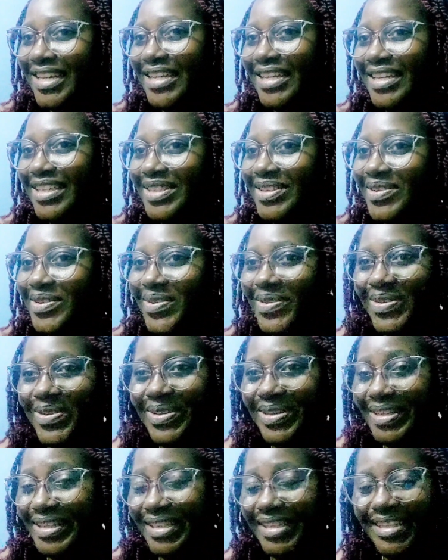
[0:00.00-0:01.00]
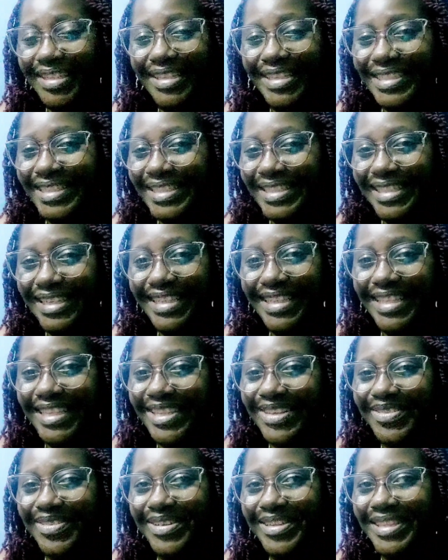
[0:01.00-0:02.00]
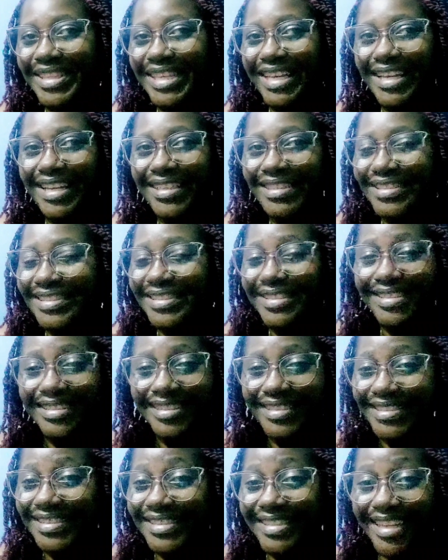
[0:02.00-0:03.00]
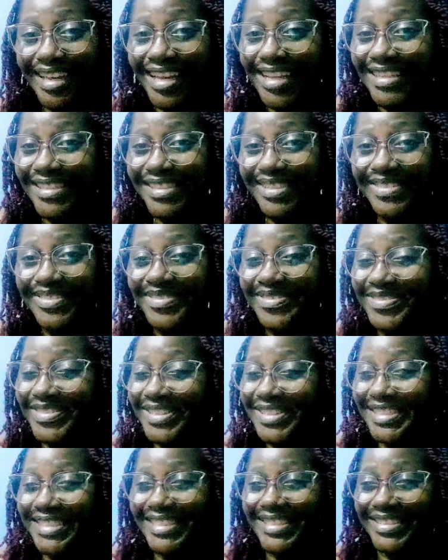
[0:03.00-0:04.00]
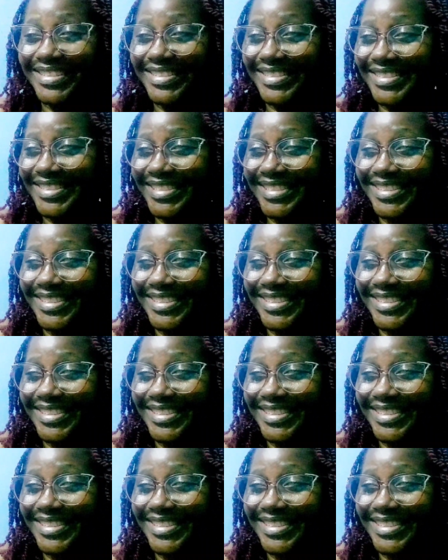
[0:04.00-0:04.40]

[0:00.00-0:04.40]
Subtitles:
you know, he's another one that he has no filters.